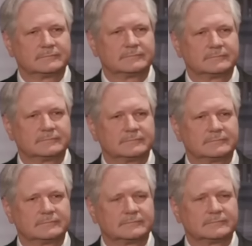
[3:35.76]

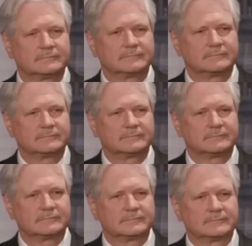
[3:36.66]

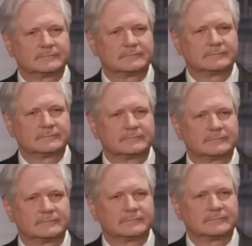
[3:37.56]

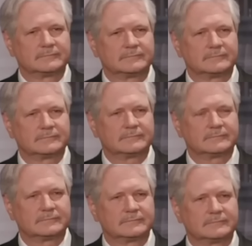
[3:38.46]

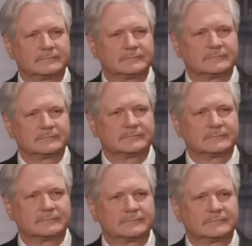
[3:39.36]

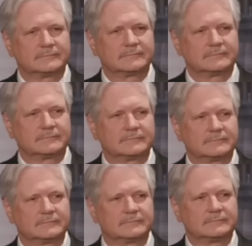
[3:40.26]

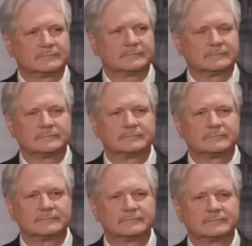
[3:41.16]

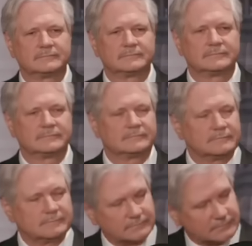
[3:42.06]

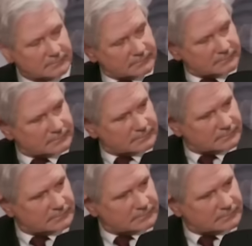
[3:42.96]
No words are spoken by the person on screen.